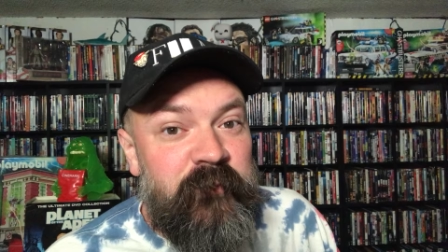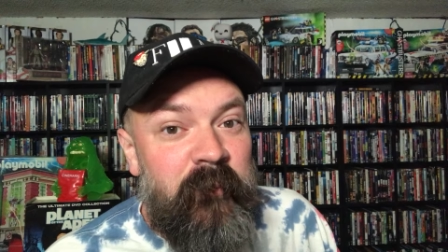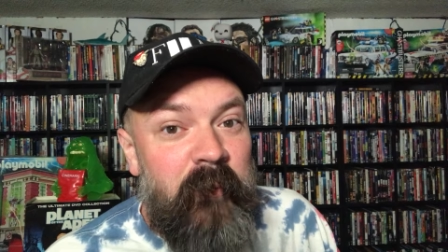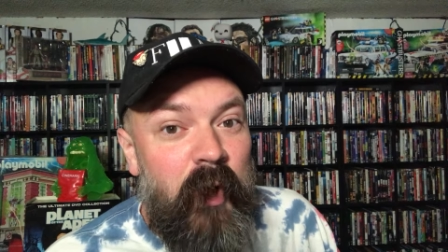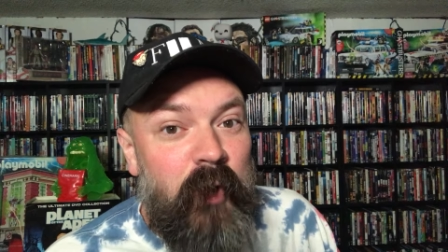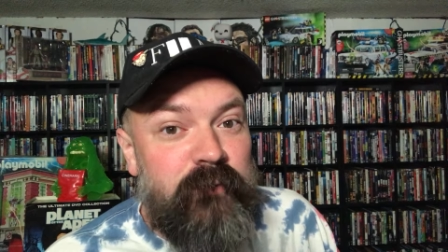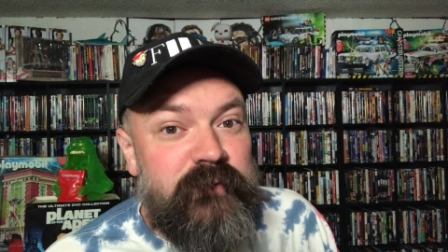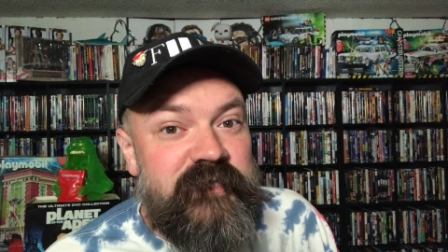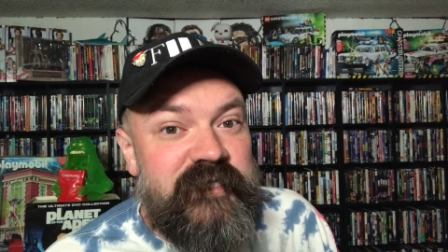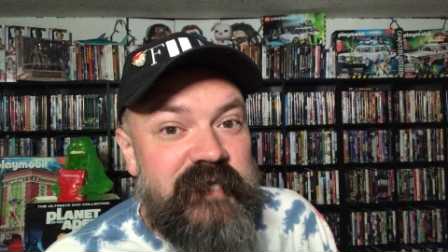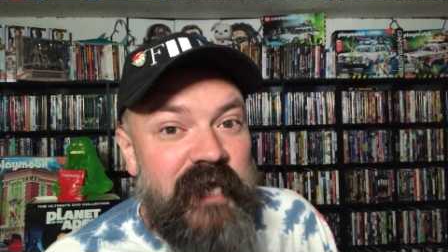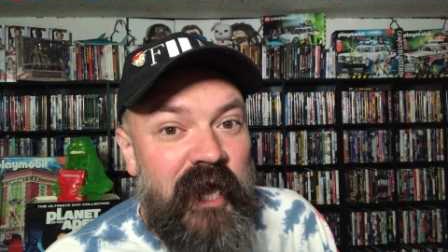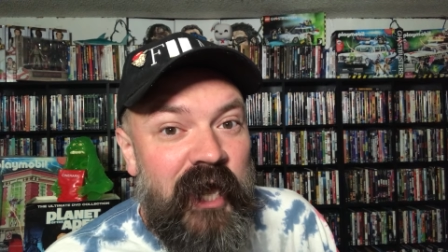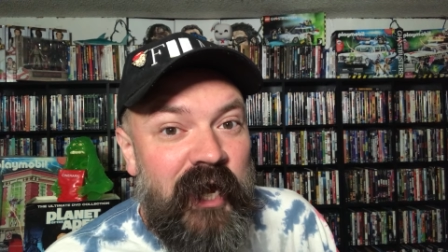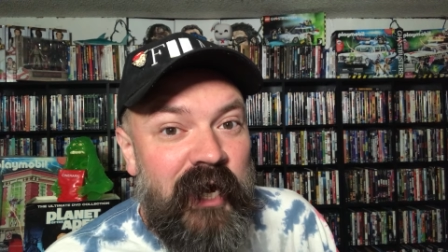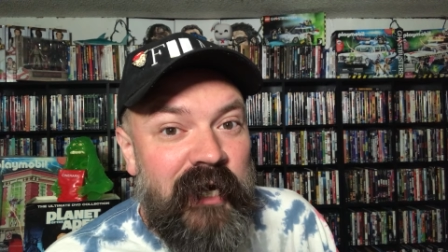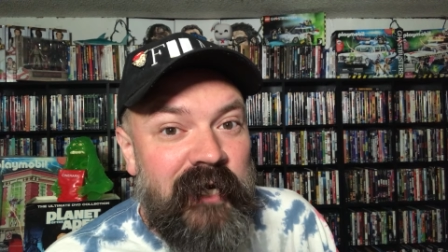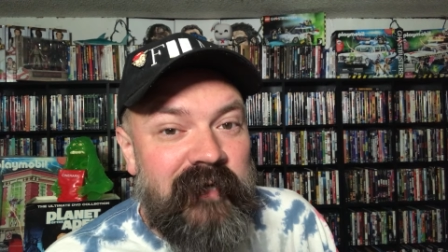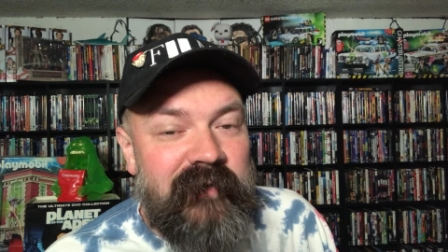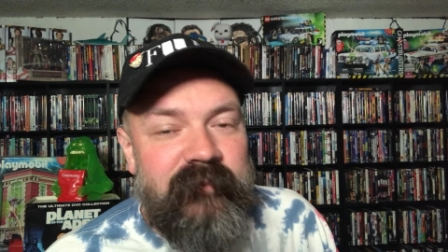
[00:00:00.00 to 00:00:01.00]

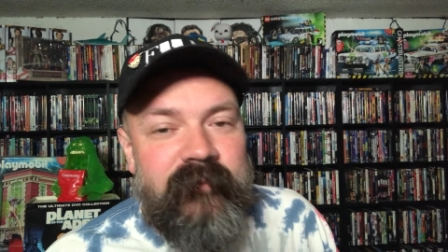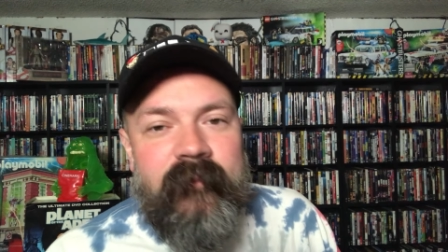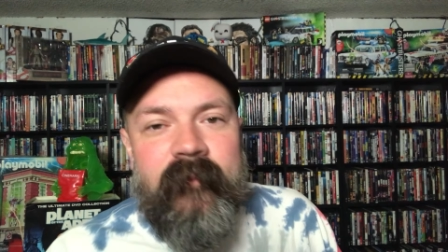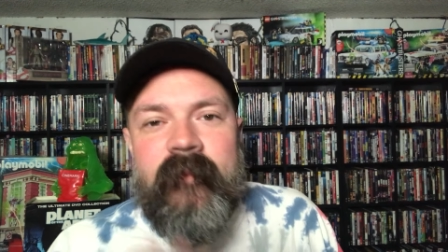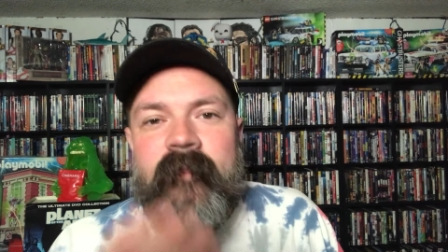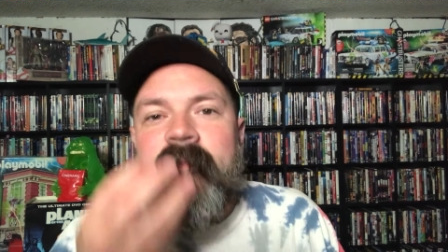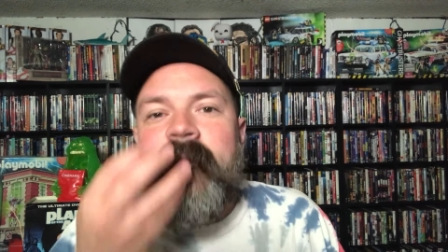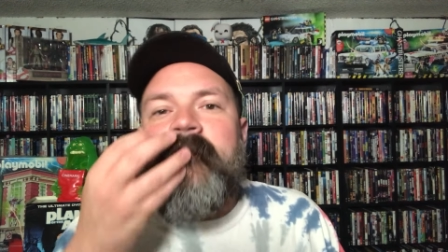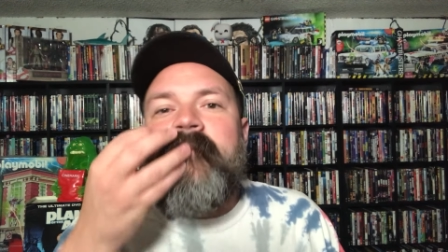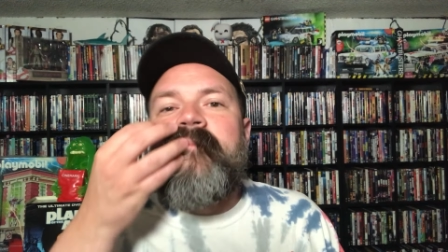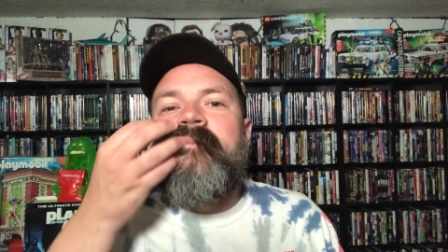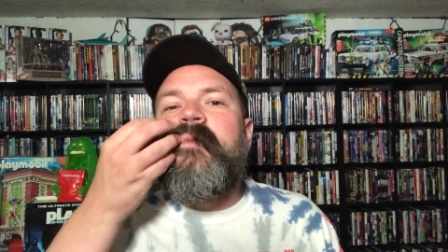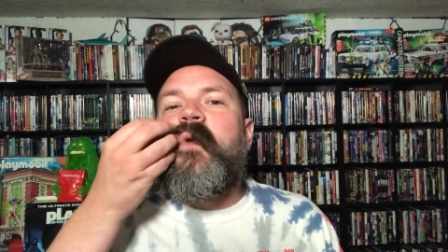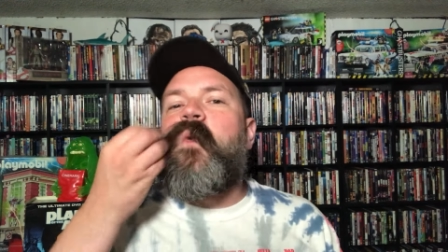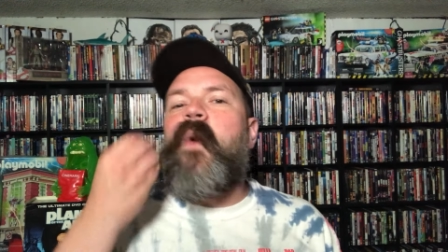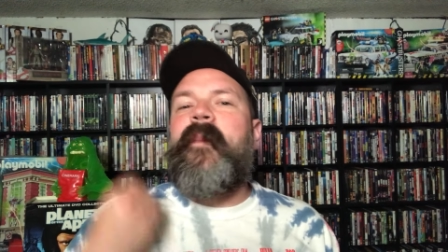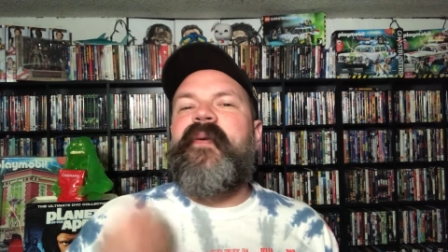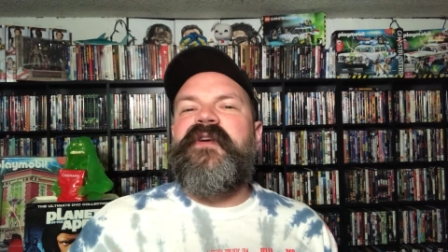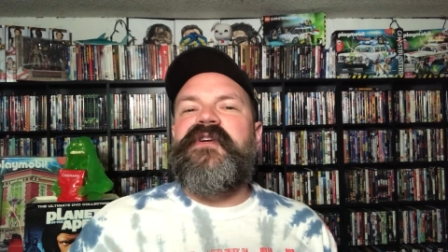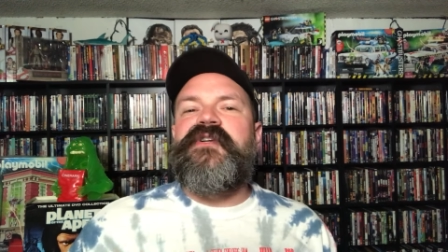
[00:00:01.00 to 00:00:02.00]
Mozart.
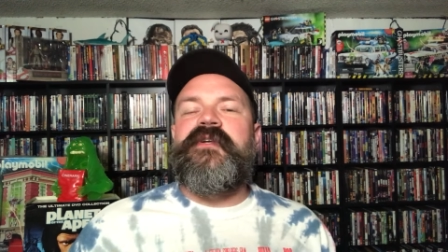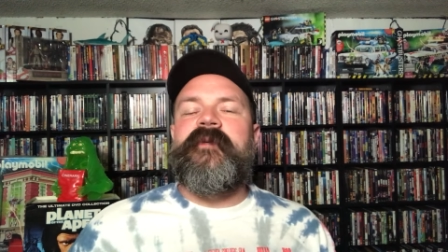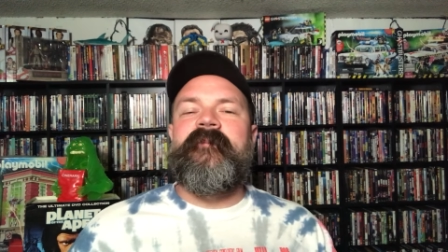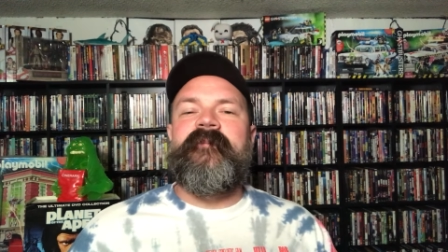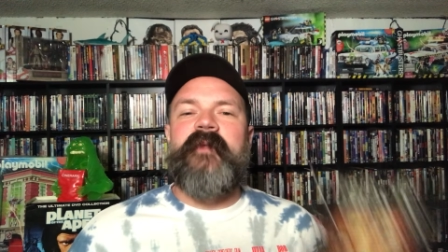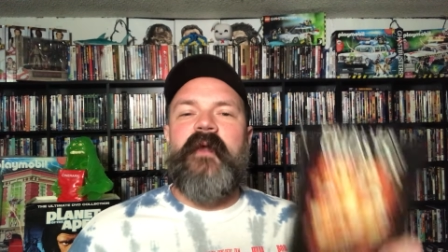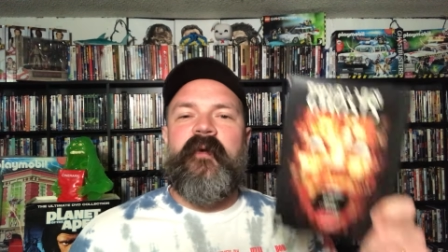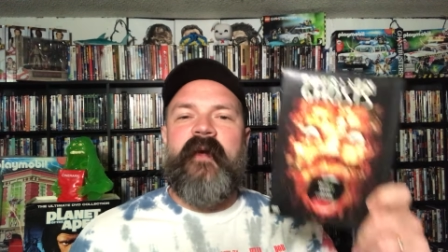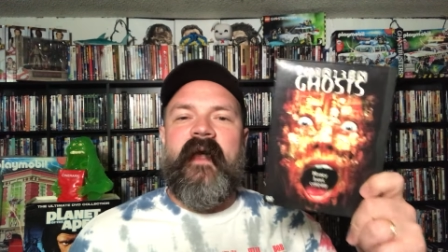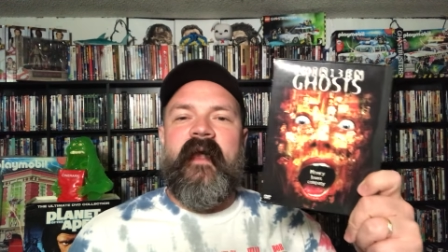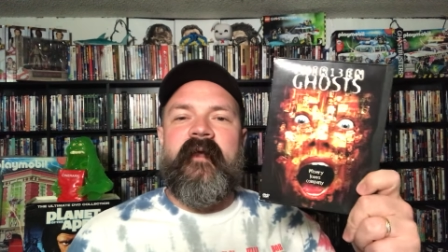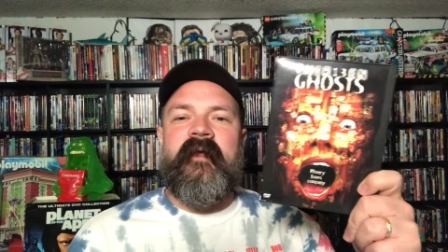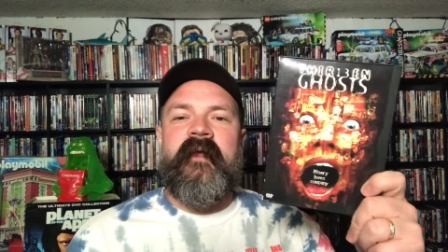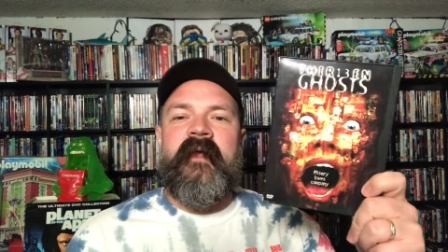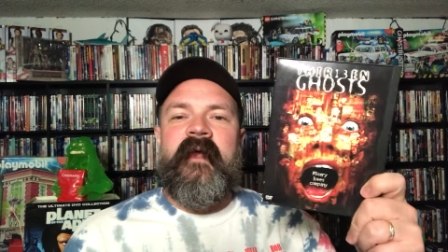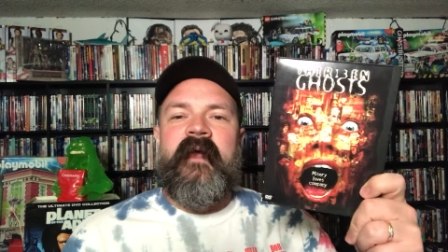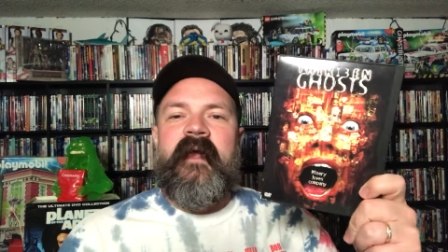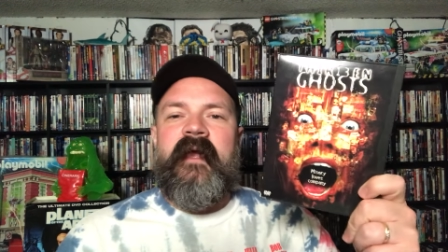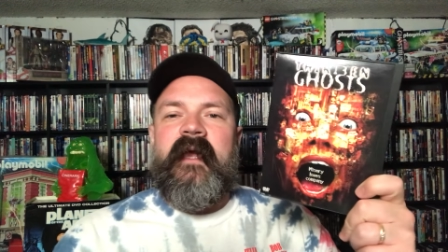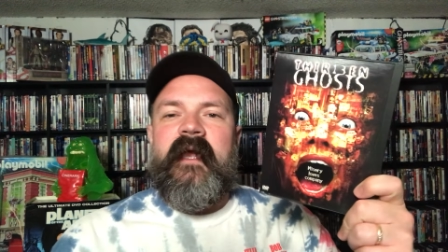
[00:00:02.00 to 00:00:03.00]
Okay,
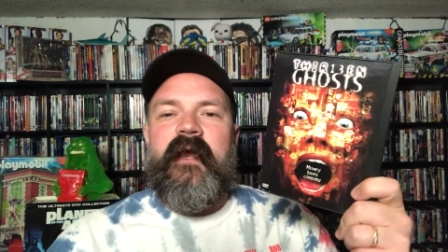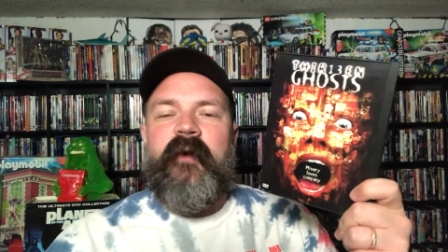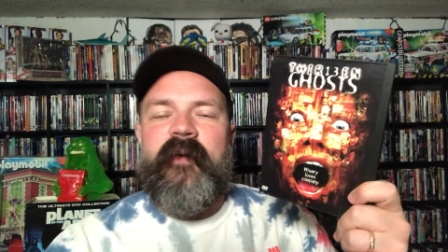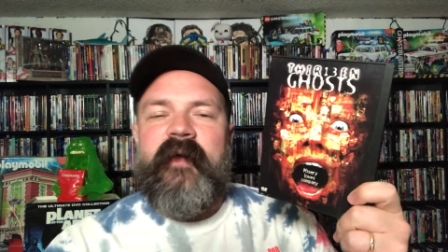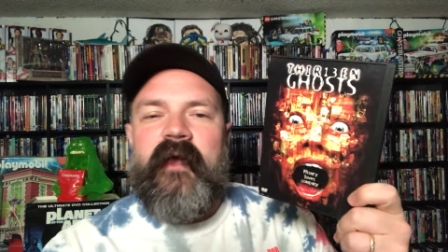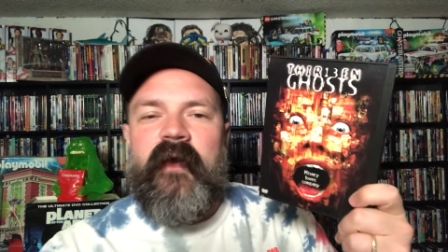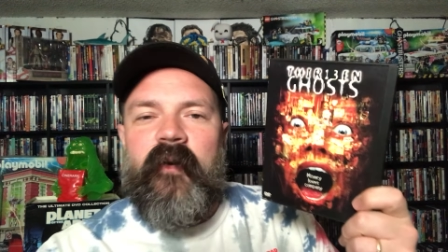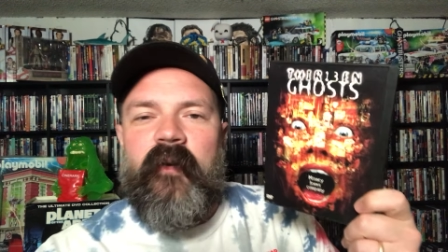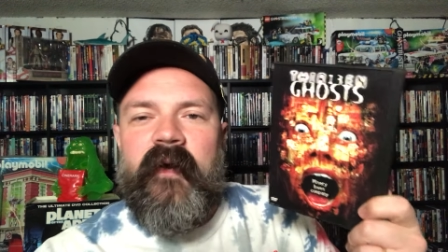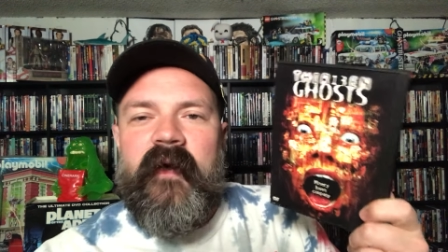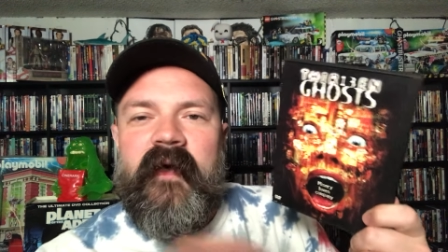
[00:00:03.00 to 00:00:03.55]
here we go.